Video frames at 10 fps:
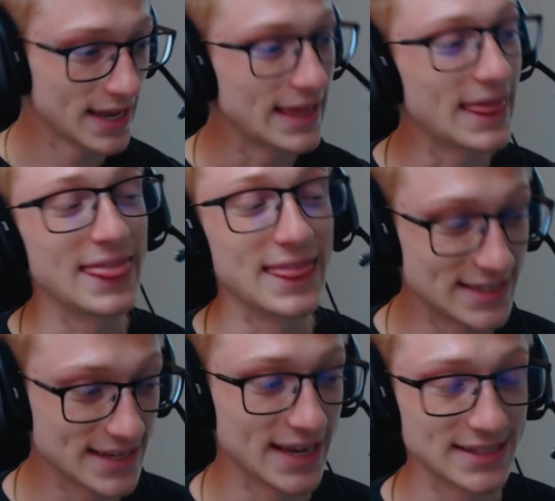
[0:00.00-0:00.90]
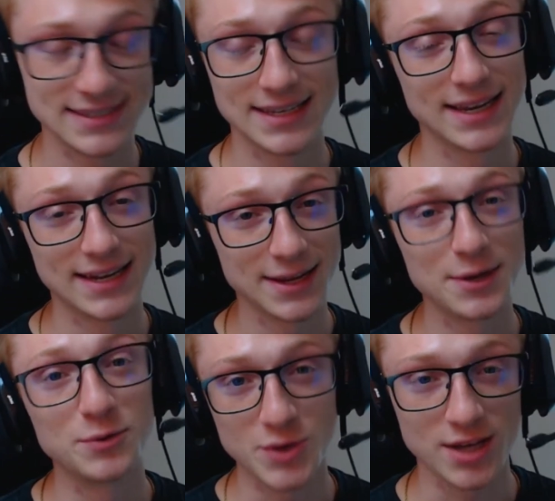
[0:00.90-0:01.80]
the tits, and it
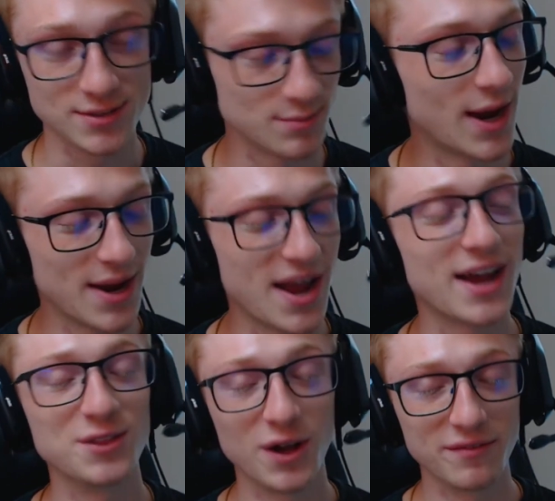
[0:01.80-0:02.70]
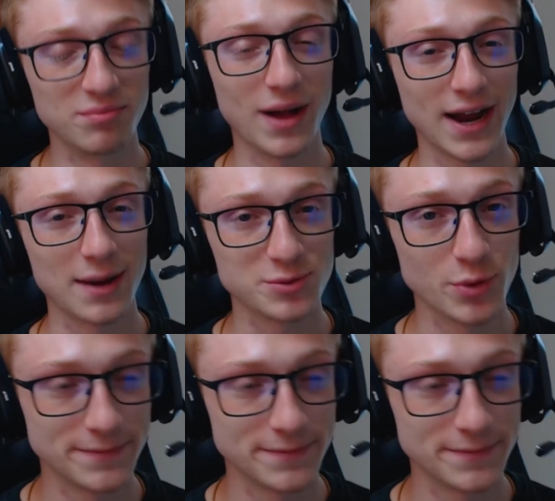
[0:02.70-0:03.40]
was awesome. I loved Black Ops 1.